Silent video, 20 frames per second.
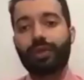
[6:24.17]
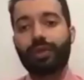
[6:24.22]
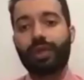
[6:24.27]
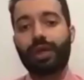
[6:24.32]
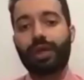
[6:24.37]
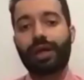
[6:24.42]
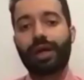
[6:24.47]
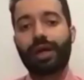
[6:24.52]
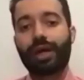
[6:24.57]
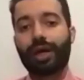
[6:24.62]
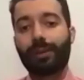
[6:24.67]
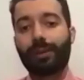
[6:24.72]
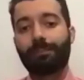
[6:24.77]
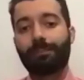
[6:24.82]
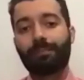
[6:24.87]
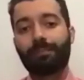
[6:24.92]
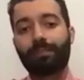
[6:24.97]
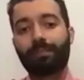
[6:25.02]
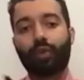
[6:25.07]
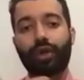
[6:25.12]

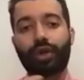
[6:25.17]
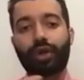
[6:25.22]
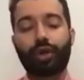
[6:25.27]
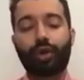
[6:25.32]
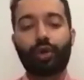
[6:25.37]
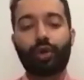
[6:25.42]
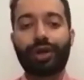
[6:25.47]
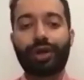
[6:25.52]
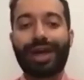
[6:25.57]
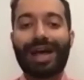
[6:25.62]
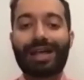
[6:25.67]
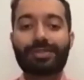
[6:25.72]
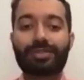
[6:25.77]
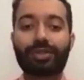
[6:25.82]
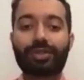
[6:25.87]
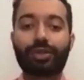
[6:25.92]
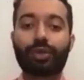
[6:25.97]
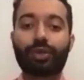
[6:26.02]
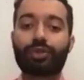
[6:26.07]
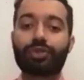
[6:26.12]
what a coder has
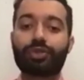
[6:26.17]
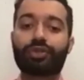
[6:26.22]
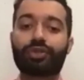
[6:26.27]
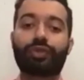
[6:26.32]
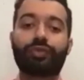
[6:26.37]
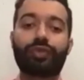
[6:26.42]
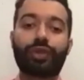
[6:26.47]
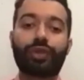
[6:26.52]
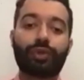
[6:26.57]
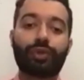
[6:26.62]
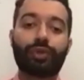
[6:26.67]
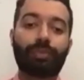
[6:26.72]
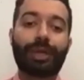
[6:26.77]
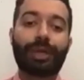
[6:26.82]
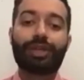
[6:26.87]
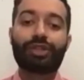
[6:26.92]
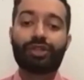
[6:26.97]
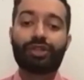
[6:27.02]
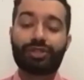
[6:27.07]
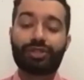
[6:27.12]
to do is review
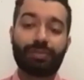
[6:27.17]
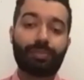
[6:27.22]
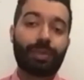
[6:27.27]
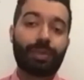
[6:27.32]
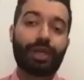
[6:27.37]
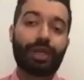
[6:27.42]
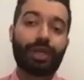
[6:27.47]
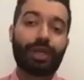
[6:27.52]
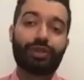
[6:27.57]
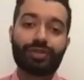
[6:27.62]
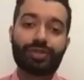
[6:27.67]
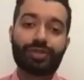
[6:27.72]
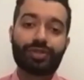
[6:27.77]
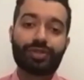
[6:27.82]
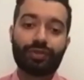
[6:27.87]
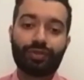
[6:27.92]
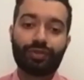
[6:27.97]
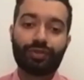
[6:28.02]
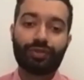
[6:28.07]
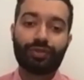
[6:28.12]
pages and pages
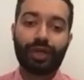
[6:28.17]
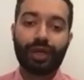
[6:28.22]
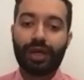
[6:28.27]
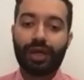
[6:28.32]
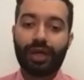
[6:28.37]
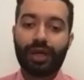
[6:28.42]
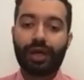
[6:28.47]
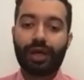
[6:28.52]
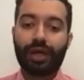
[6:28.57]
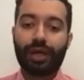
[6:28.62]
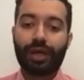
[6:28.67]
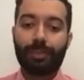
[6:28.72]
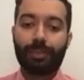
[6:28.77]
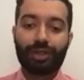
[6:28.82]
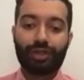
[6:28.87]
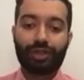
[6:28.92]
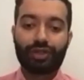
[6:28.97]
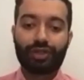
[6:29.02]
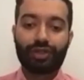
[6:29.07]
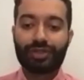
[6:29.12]
of
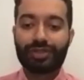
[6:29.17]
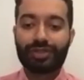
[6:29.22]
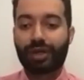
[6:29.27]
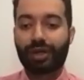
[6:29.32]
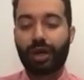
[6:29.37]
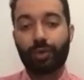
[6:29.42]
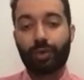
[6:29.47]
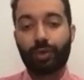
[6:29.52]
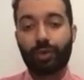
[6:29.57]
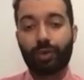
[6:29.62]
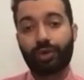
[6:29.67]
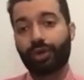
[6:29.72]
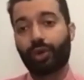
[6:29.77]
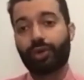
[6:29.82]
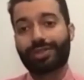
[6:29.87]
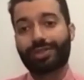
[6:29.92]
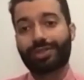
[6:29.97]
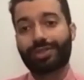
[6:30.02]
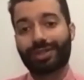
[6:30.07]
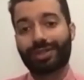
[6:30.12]
patients' encounter
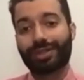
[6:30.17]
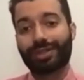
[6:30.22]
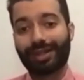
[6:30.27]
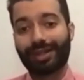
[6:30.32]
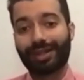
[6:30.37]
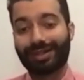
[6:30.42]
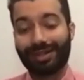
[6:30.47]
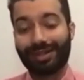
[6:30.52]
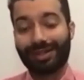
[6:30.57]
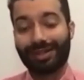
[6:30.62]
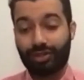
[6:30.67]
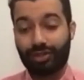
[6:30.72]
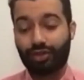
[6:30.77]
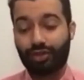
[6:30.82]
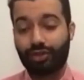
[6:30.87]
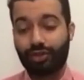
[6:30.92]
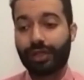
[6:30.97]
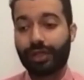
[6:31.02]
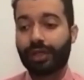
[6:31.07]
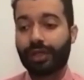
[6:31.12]
notes and clinical
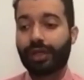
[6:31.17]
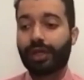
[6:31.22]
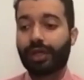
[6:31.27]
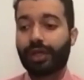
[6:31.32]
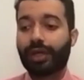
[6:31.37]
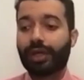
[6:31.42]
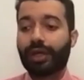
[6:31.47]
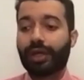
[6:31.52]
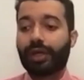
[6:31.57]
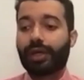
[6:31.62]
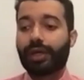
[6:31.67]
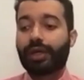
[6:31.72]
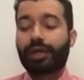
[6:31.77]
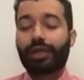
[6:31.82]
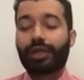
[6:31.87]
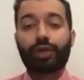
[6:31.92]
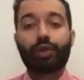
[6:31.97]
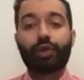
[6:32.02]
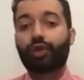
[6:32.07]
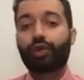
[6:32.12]
history
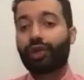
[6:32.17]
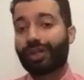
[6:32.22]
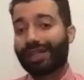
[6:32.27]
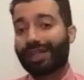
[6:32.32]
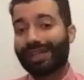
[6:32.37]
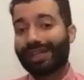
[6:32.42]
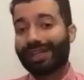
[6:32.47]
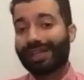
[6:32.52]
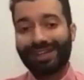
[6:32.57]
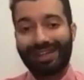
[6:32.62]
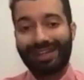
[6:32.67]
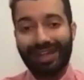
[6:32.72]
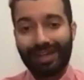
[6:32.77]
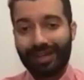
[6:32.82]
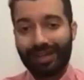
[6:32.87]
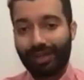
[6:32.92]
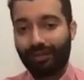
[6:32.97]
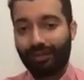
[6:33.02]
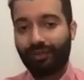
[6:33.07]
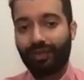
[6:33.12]
to really
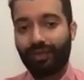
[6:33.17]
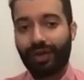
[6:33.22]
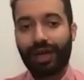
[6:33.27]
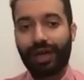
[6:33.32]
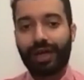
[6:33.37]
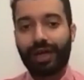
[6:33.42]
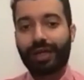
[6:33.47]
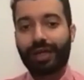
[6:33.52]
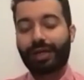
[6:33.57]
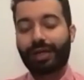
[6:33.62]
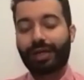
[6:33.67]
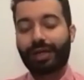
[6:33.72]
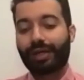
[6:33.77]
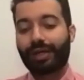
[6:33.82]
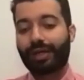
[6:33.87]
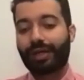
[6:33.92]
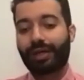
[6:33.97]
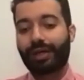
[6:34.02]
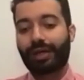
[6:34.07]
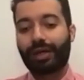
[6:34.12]
identify
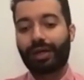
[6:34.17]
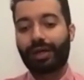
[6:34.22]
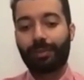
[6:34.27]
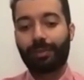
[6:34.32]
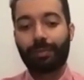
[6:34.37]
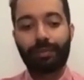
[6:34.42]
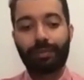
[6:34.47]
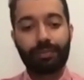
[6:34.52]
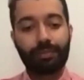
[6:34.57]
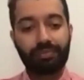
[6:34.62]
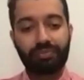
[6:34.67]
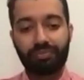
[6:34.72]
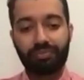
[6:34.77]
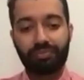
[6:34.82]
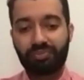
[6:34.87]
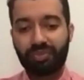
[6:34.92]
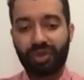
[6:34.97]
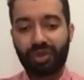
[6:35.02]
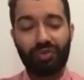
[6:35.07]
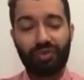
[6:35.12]

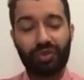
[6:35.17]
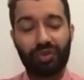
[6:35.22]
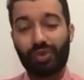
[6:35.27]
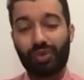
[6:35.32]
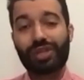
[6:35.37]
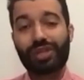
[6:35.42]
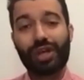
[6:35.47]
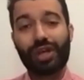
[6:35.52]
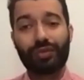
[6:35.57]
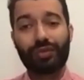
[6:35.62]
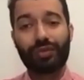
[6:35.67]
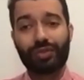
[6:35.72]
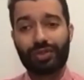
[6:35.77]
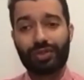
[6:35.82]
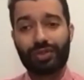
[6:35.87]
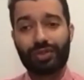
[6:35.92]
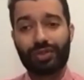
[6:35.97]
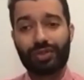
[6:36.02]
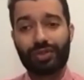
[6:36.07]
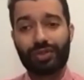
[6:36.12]
a few set of
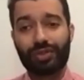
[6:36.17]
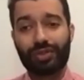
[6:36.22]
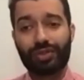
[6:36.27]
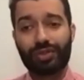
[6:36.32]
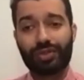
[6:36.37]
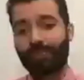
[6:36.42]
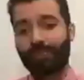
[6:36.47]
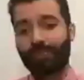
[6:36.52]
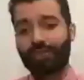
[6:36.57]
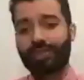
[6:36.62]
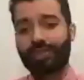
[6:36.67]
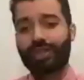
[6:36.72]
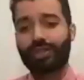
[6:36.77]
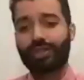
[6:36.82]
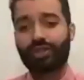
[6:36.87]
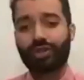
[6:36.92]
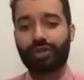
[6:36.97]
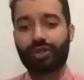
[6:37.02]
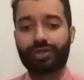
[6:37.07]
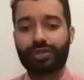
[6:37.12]
descriptions and
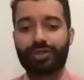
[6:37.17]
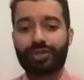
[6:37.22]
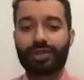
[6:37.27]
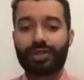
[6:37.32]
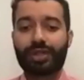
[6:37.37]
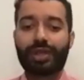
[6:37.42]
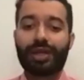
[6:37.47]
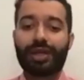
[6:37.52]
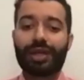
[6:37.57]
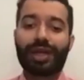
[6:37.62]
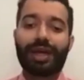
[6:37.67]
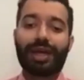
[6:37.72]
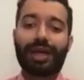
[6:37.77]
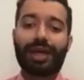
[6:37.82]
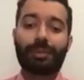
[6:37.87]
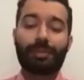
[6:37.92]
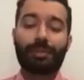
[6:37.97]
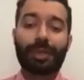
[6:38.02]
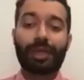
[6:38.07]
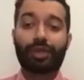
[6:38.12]
procedures
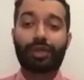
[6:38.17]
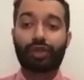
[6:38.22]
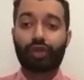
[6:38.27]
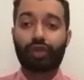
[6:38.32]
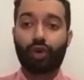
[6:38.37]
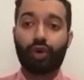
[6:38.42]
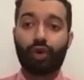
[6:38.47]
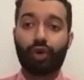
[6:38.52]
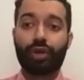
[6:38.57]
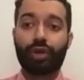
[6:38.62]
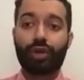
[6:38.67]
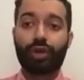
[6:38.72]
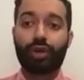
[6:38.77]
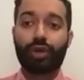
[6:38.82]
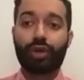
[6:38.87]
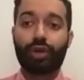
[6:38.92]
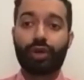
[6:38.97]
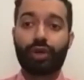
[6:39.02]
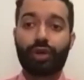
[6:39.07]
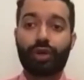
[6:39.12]
and make
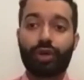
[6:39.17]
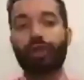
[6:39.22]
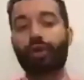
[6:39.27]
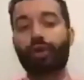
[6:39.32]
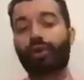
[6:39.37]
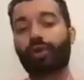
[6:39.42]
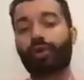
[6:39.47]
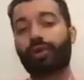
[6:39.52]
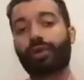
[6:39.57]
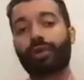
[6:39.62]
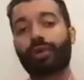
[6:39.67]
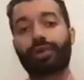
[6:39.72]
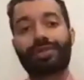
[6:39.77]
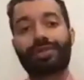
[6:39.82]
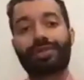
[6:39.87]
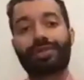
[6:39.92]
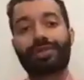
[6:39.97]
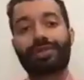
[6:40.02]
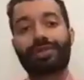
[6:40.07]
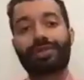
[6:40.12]
sure, the
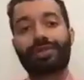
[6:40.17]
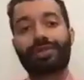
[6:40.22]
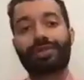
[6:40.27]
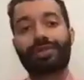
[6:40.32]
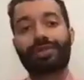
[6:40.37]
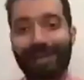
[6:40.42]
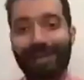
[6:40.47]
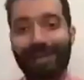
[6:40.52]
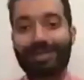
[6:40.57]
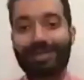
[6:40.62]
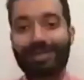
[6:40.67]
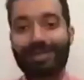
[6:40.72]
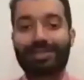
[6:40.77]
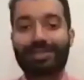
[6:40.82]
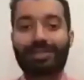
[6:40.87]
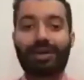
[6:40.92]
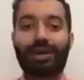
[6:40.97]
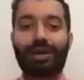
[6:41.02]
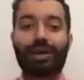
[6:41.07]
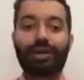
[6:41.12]
CCI
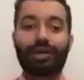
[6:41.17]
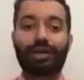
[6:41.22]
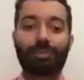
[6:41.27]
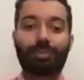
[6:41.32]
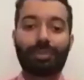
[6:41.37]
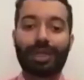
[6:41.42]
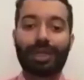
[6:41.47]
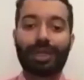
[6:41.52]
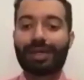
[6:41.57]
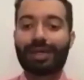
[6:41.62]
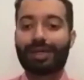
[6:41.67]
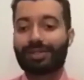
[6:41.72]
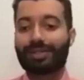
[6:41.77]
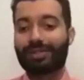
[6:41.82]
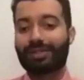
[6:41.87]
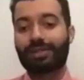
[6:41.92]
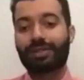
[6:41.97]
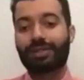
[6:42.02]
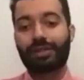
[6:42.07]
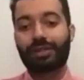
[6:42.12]
edits are in
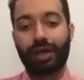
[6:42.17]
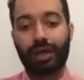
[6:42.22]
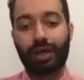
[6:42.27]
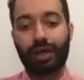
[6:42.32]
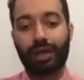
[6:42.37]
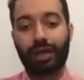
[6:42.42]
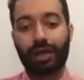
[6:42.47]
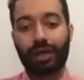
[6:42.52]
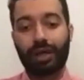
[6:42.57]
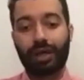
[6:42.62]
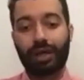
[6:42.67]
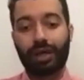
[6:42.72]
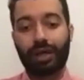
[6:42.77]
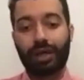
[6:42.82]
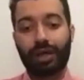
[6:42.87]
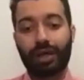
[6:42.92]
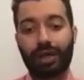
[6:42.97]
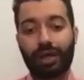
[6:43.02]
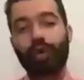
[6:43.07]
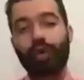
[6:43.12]
place, other
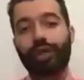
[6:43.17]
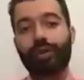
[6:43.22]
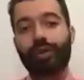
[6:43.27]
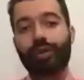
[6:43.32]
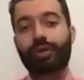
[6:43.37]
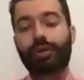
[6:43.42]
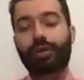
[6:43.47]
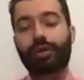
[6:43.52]
coding